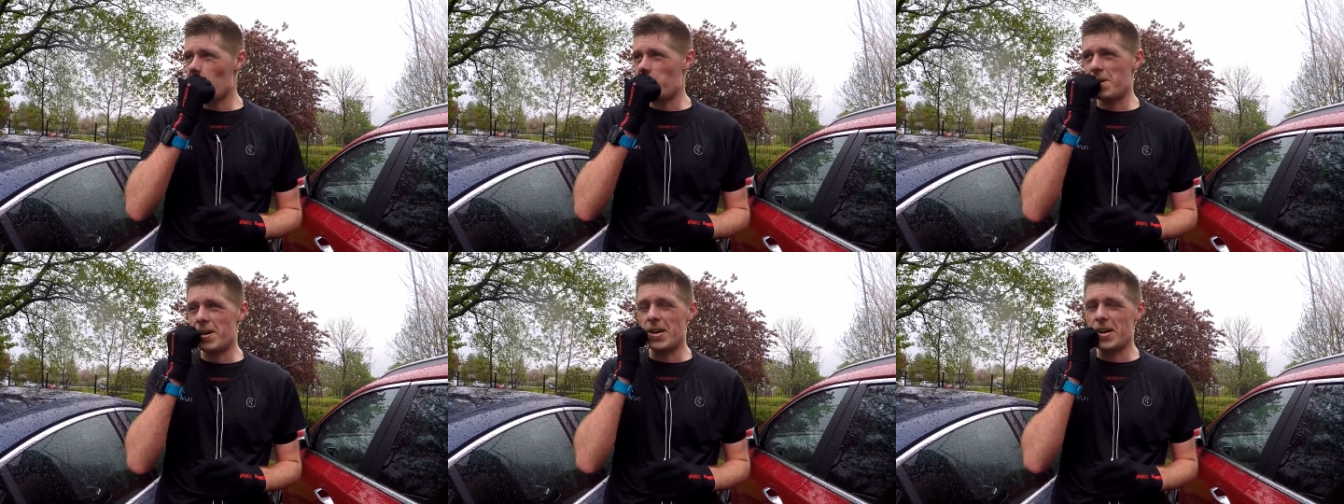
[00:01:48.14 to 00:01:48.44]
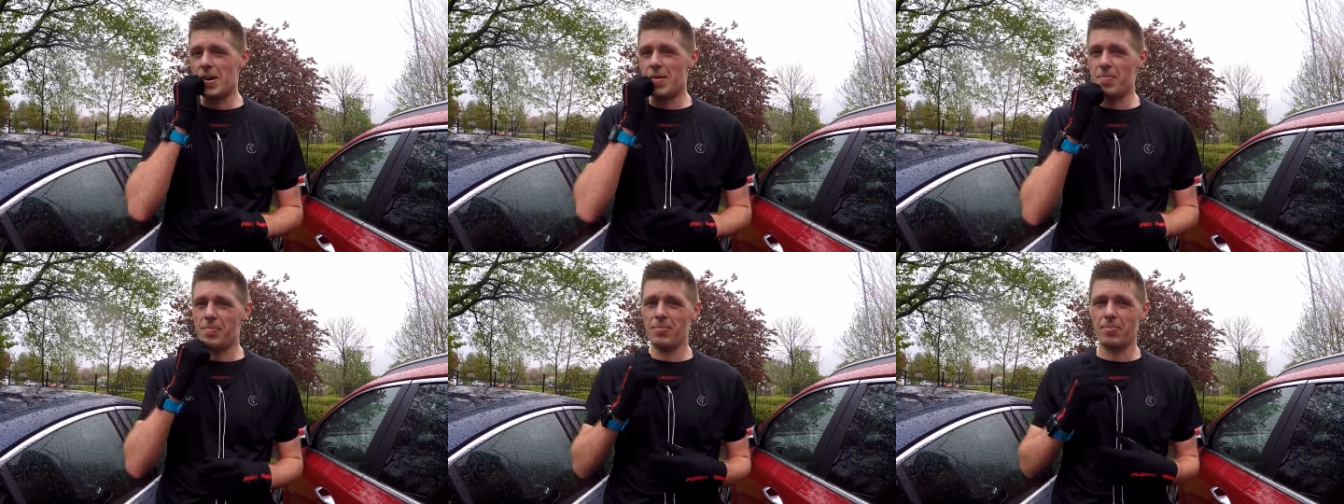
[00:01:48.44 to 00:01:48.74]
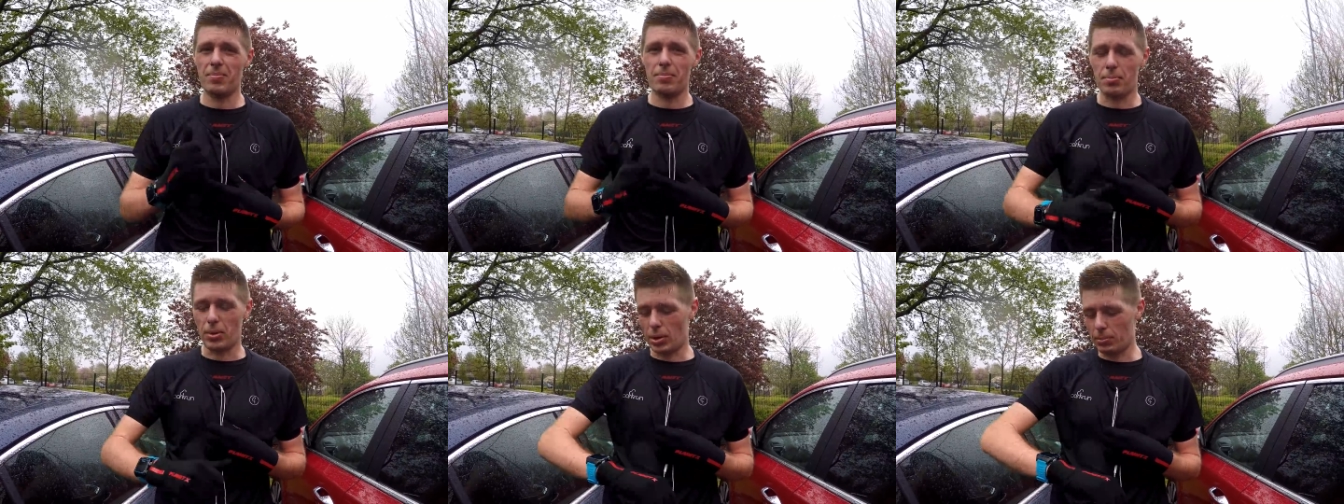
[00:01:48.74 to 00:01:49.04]

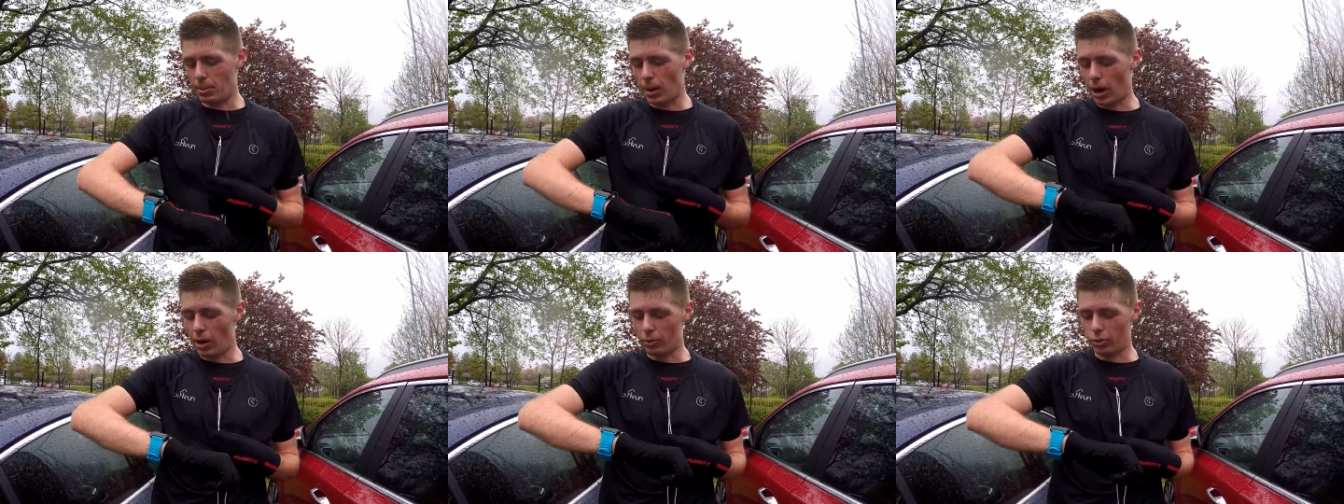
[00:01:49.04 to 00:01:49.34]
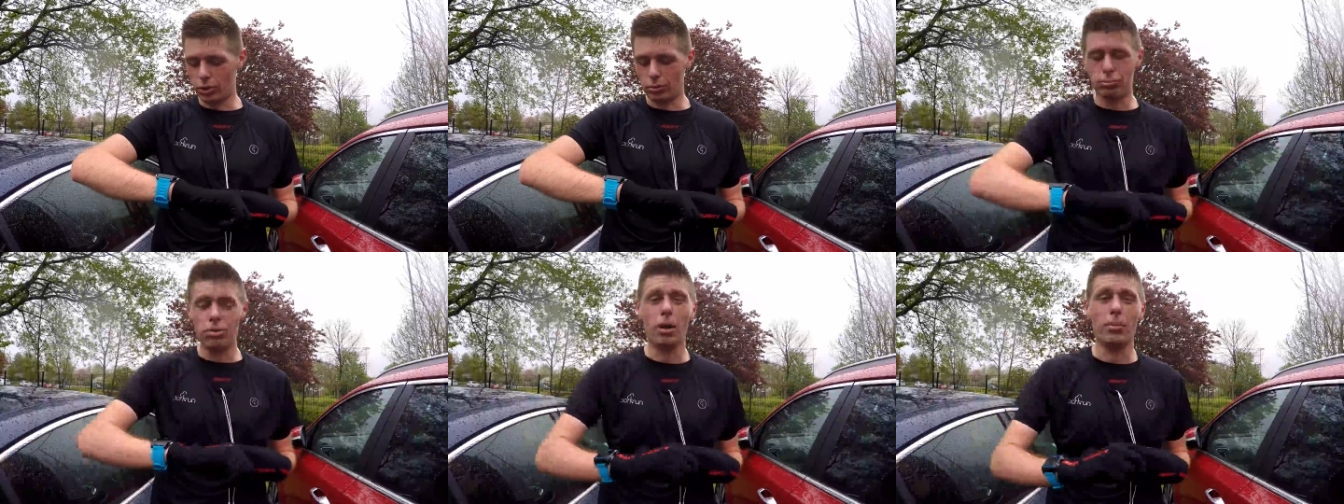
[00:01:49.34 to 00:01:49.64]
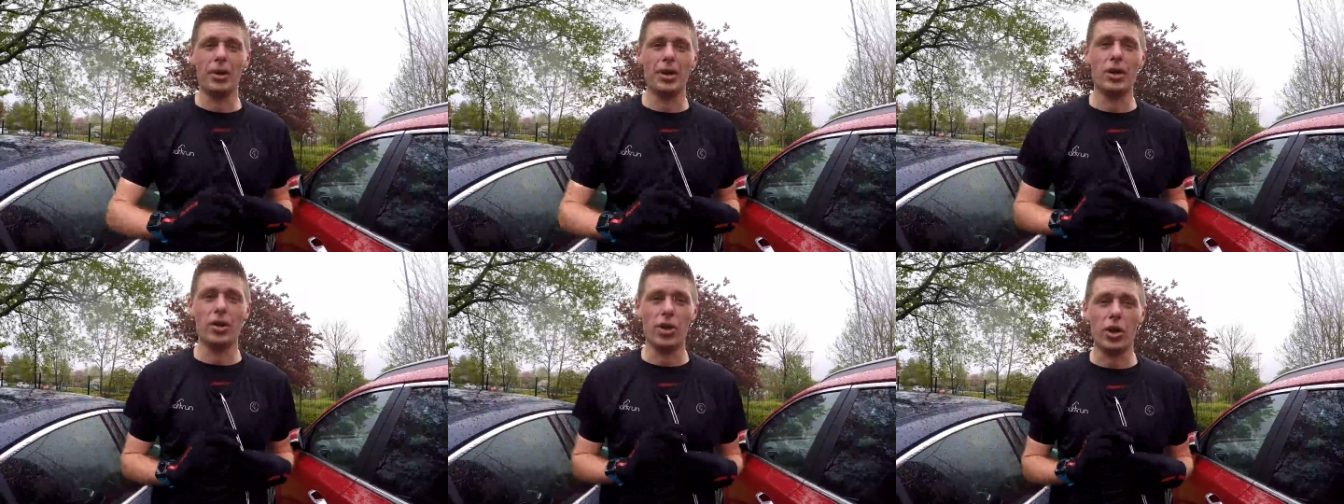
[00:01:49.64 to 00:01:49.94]
Um, but parkrun, I'll
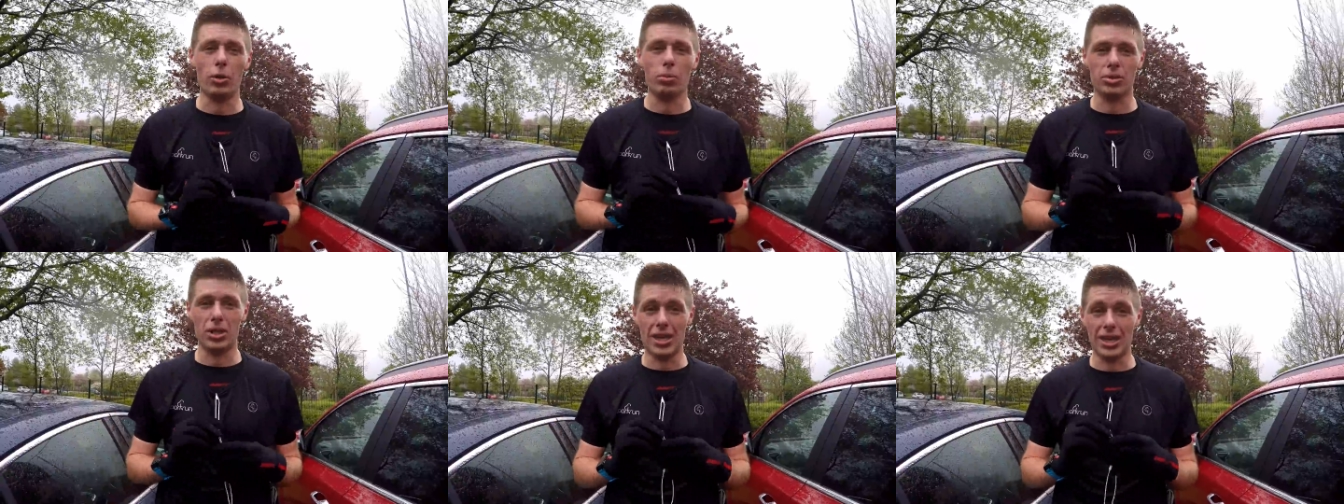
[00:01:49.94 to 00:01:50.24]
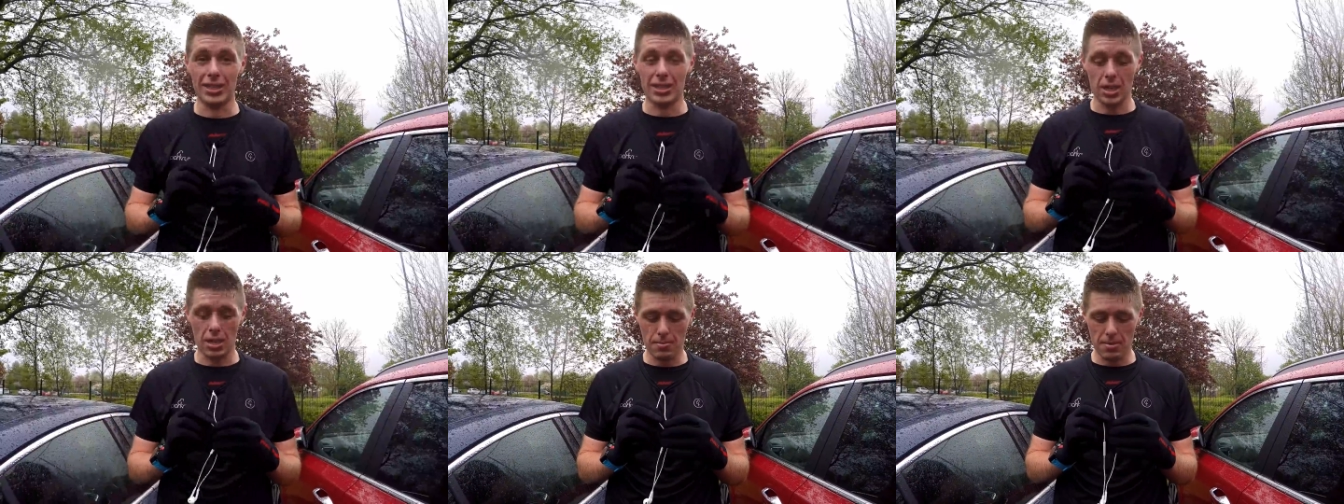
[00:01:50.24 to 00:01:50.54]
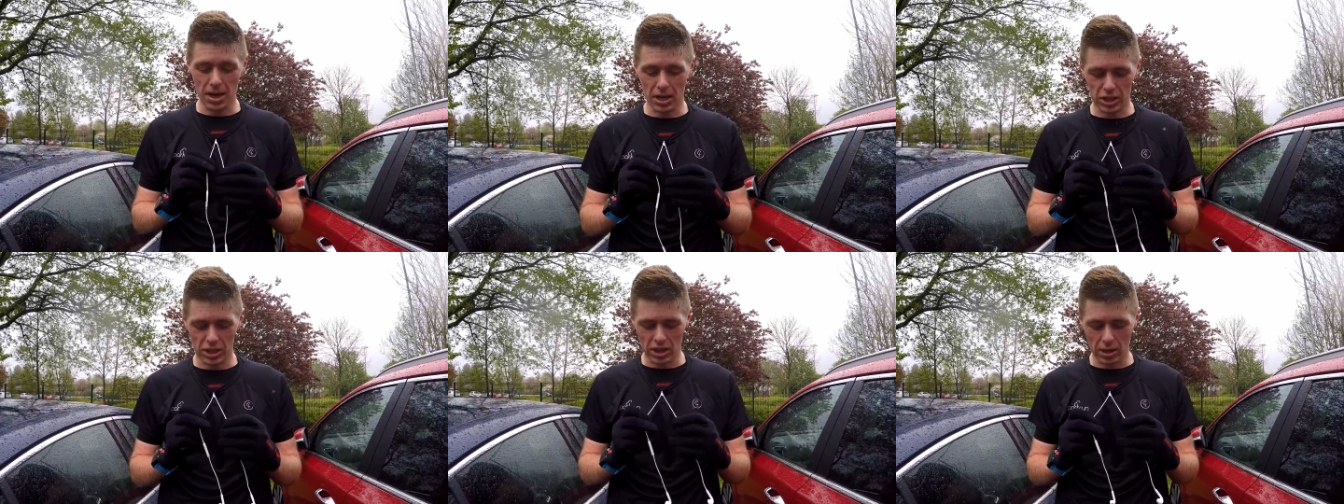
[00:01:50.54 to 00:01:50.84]
probably knock it up to 19
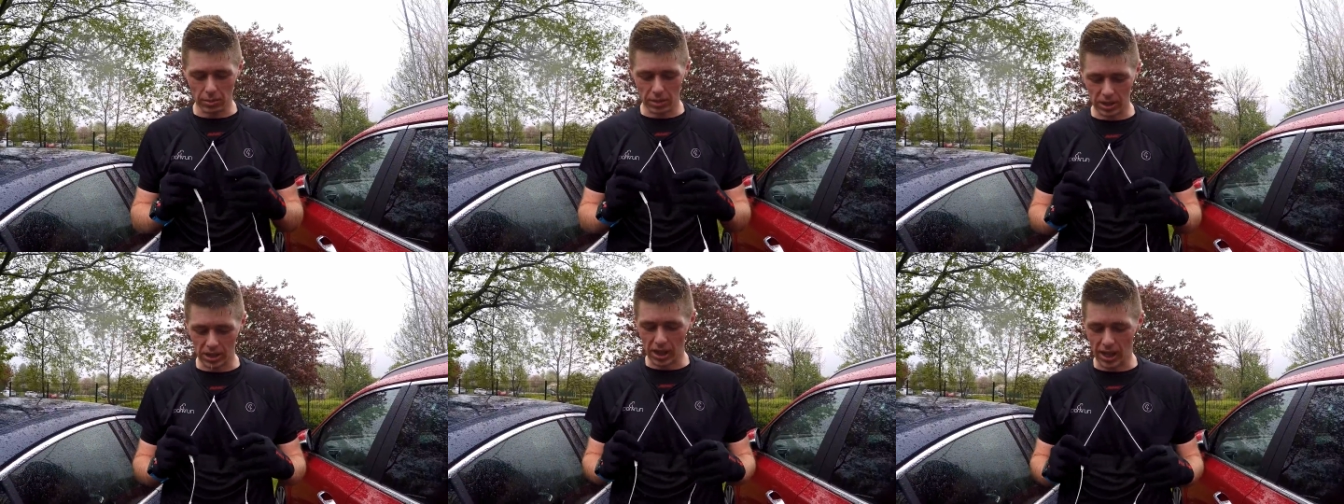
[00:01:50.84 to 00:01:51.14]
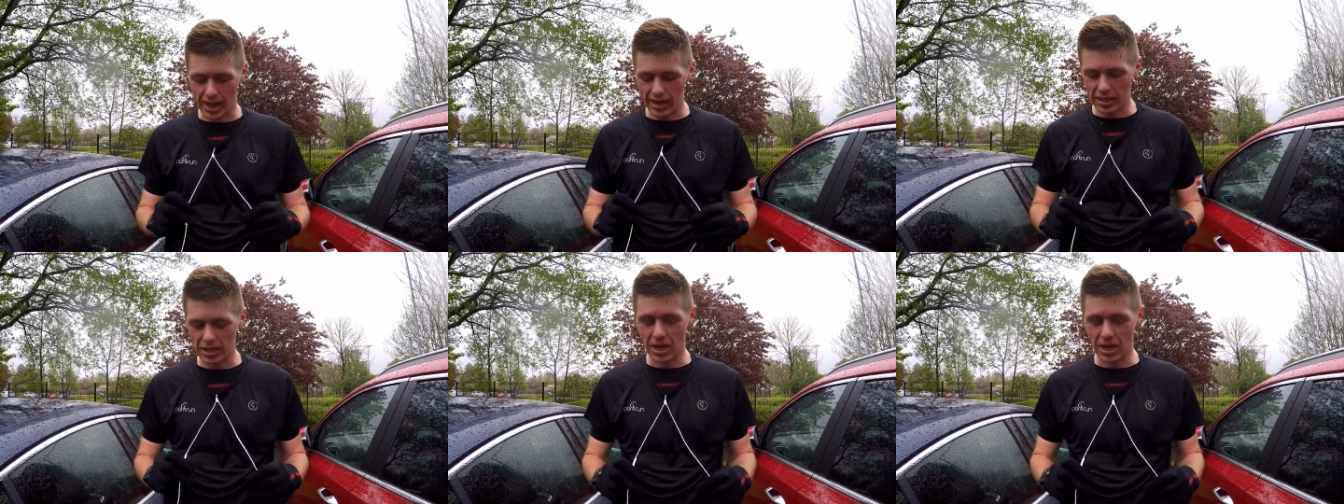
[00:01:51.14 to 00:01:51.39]
minutes, you know what it's like.